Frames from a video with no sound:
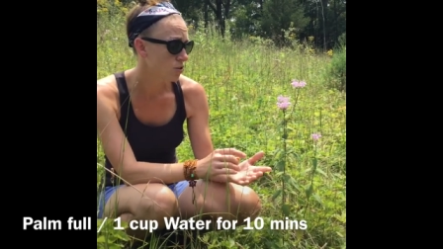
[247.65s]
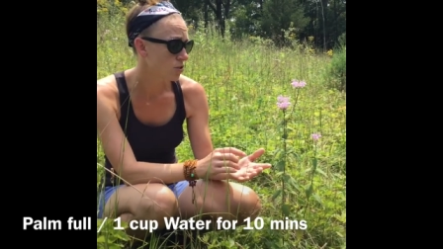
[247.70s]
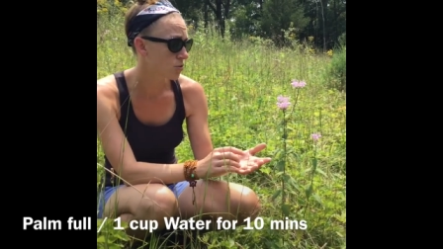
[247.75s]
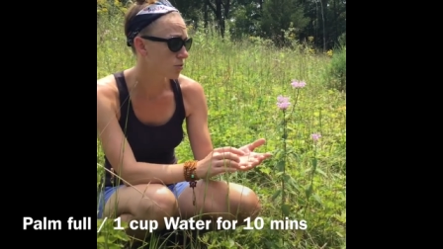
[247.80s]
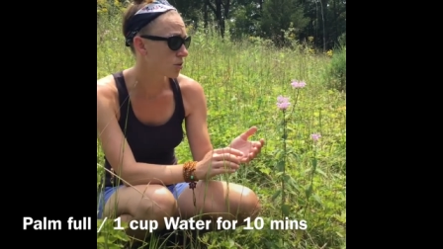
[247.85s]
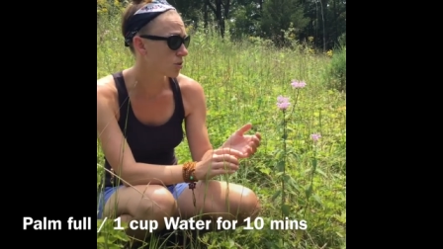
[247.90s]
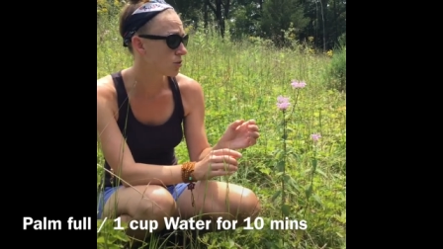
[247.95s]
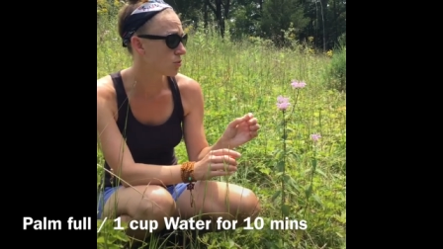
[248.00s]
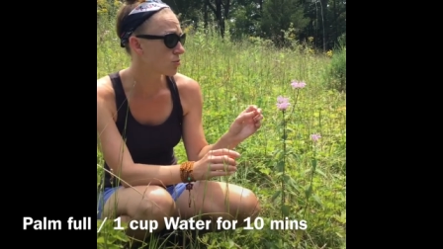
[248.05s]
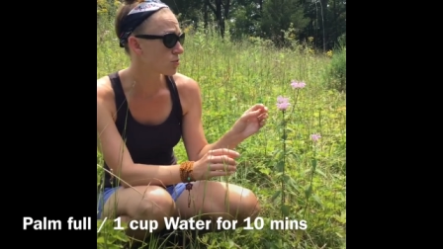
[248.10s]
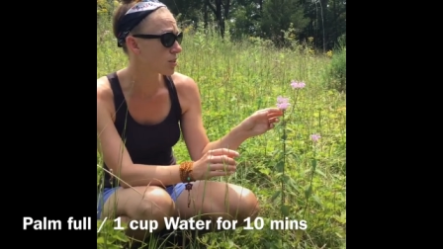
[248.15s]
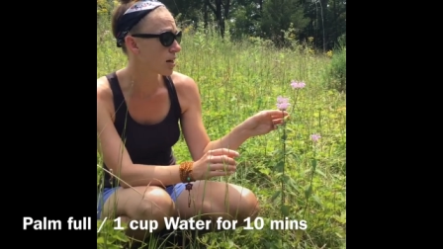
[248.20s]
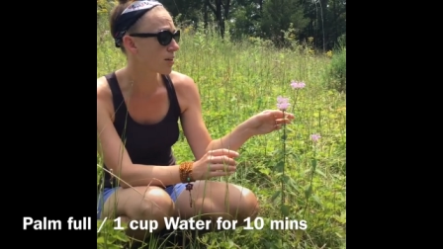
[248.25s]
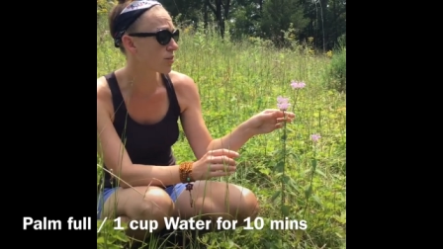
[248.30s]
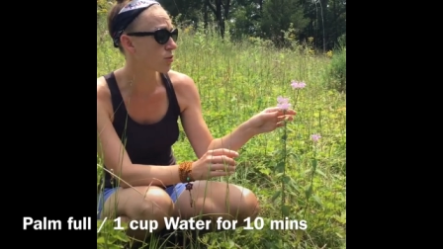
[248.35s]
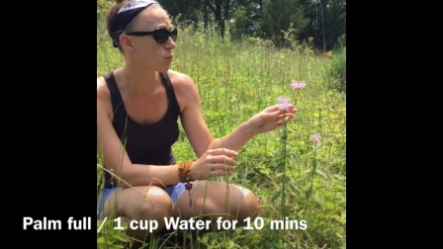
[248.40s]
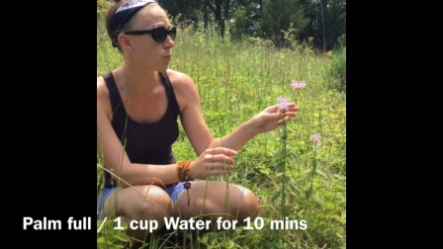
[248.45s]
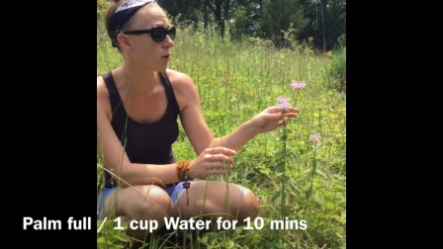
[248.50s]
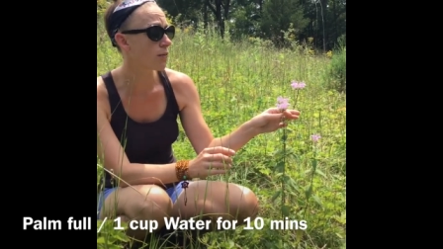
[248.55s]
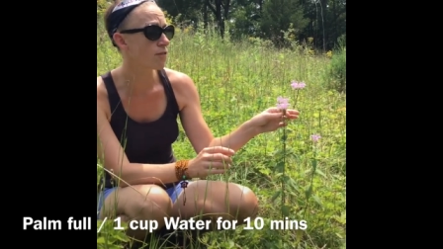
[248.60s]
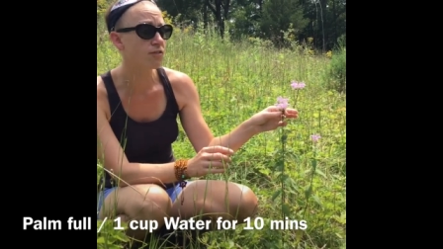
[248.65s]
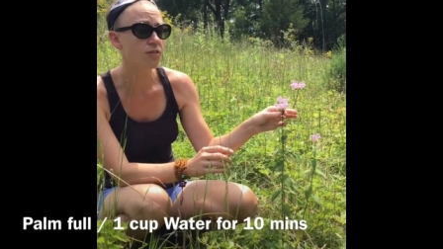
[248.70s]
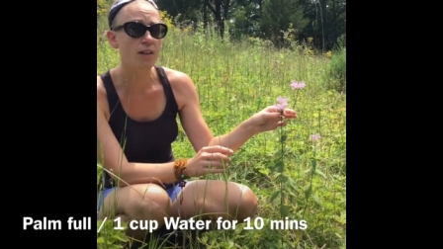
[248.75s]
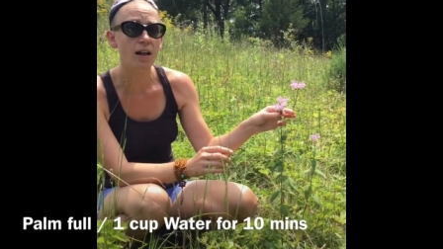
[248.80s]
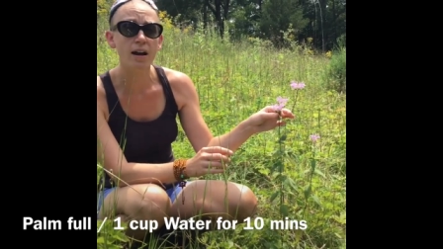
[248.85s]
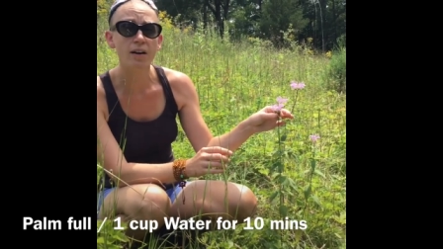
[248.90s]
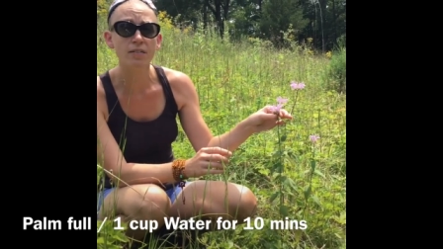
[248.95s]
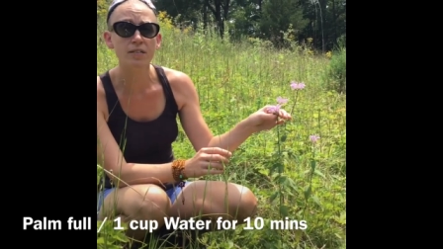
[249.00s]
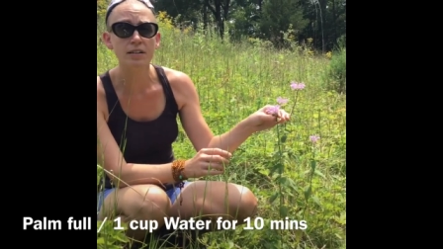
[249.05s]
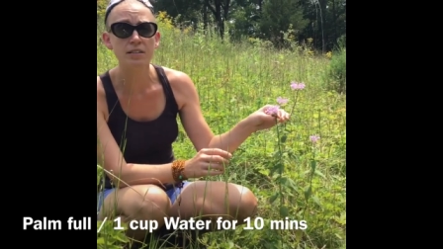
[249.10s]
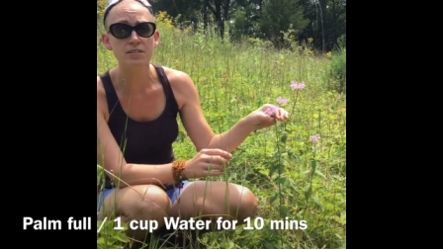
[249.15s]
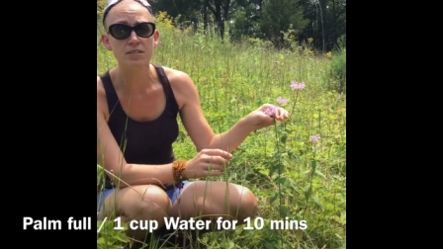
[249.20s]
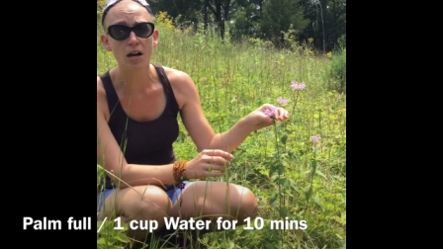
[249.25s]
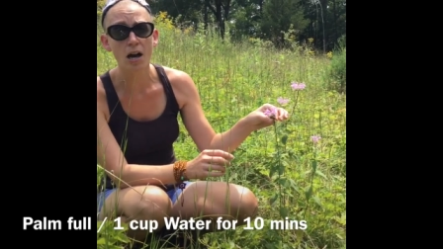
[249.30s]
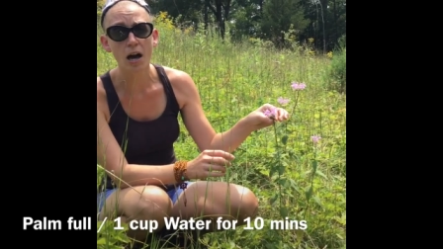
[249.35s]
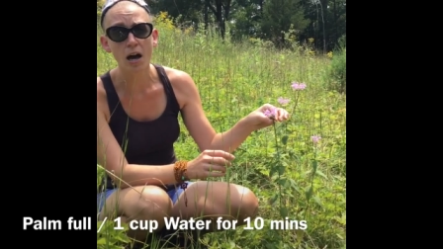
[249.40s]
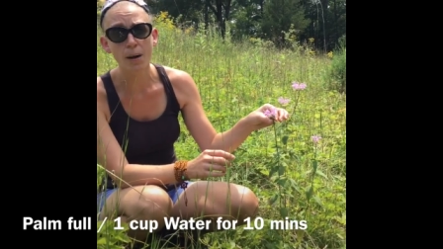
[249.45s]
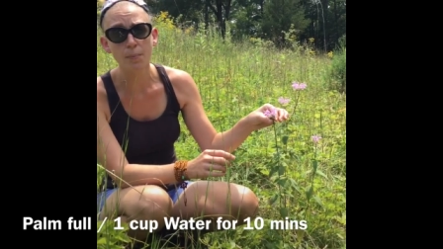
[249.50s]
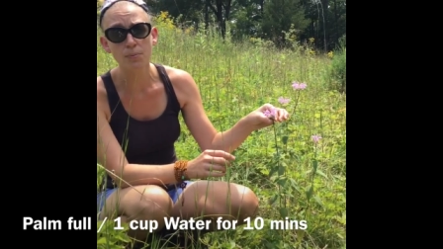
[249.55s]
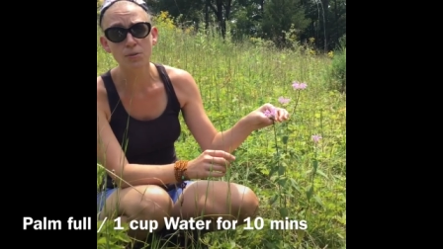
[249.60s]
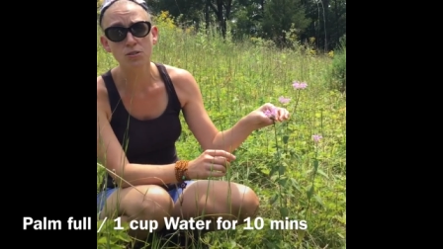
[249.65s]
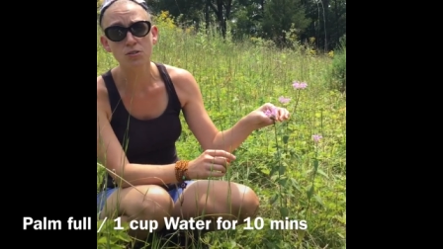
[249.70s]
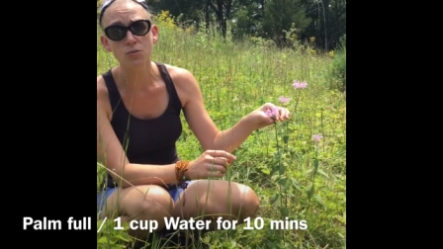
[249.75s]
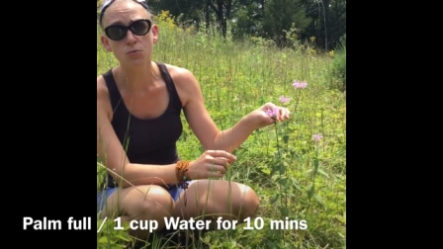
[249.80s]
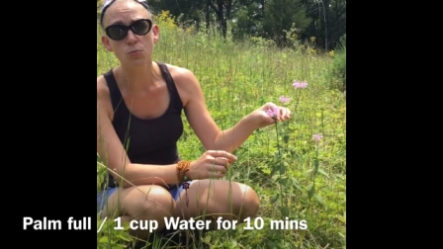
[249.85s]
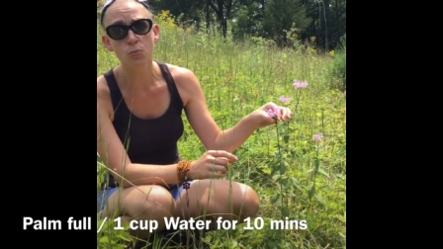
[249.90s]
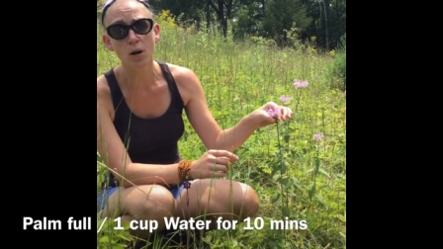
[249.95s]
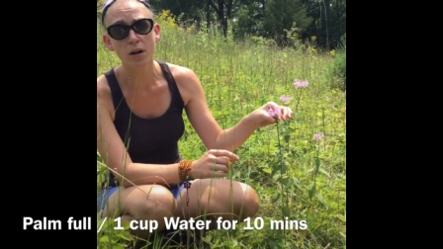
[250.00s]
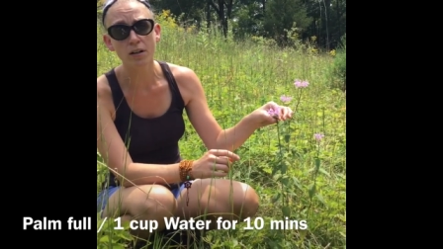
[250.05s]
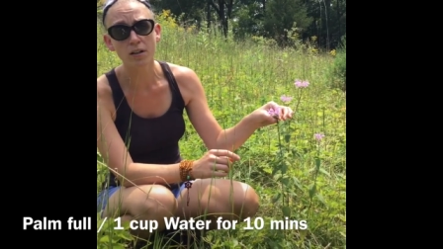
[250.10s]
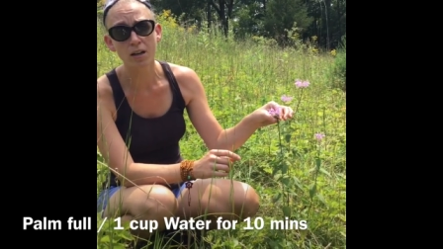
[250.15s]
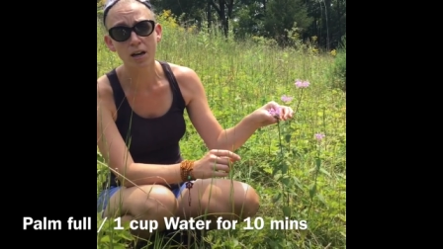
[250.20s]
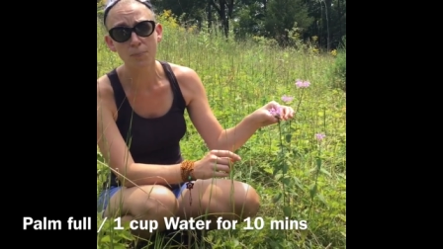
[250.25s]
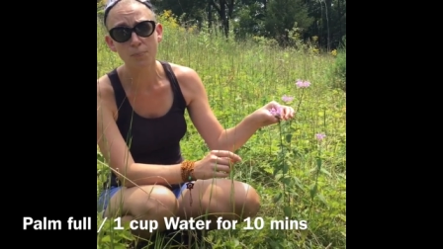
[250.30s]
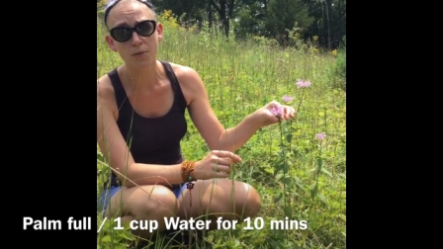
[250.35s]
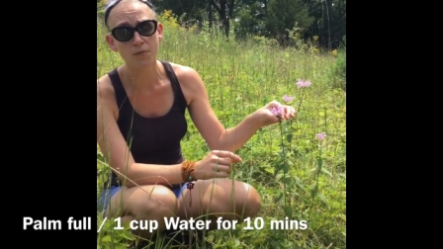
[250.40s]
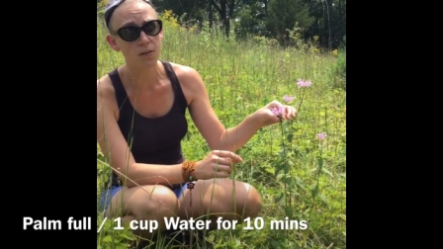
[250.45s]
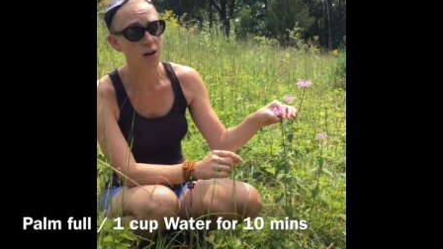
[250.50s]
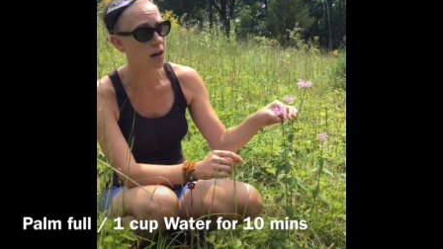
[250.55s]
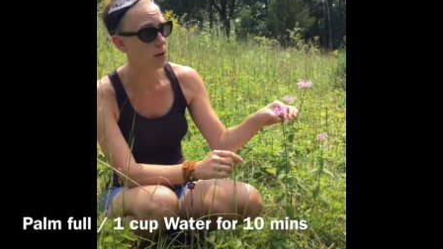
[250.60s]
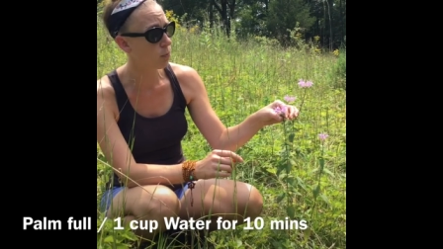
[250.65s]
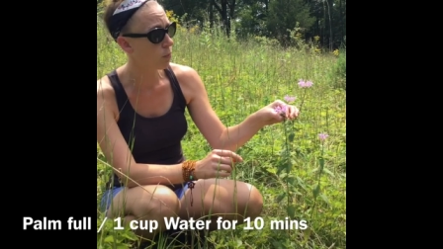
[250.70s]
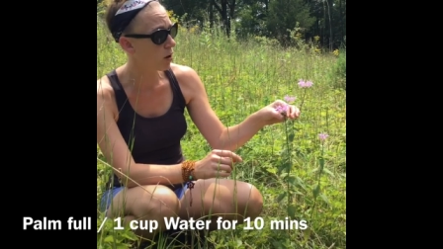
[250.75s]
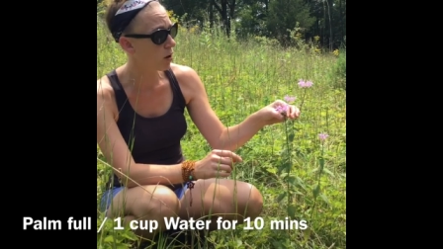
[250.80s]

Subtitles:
You can use either 1 flowering top to 1 cup of hot